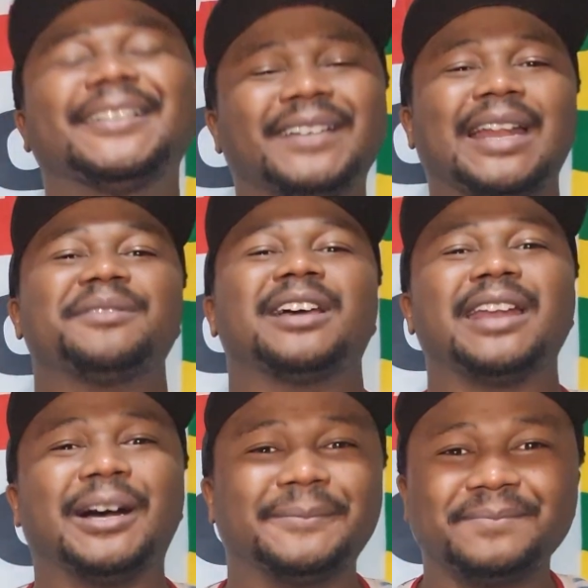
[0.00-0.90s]
And I'm
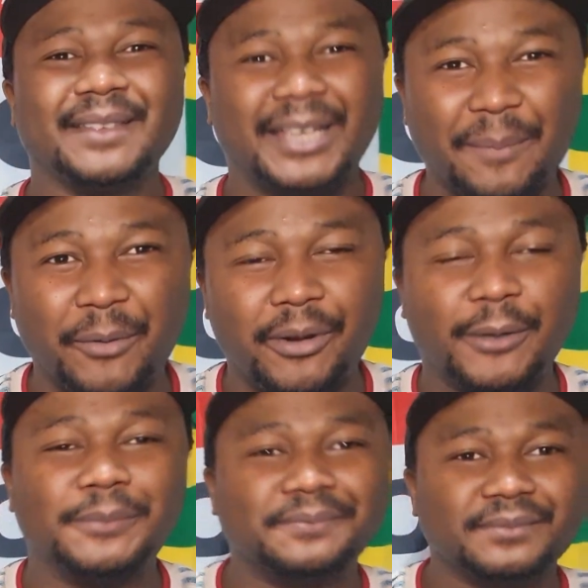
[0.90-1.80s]
signing out. Keep it
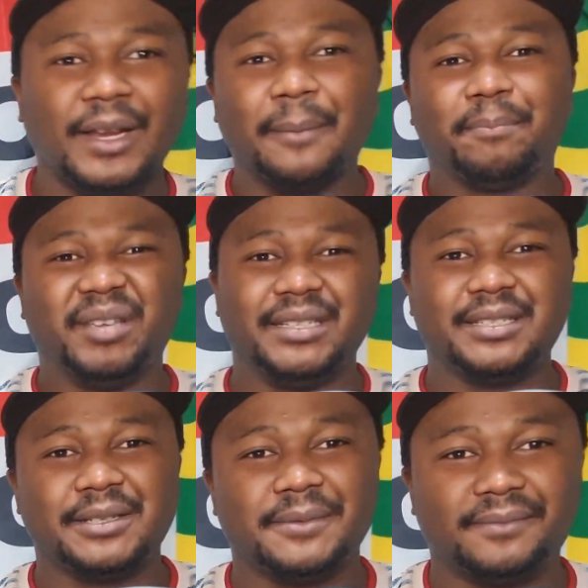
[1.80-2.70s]
real. Peace.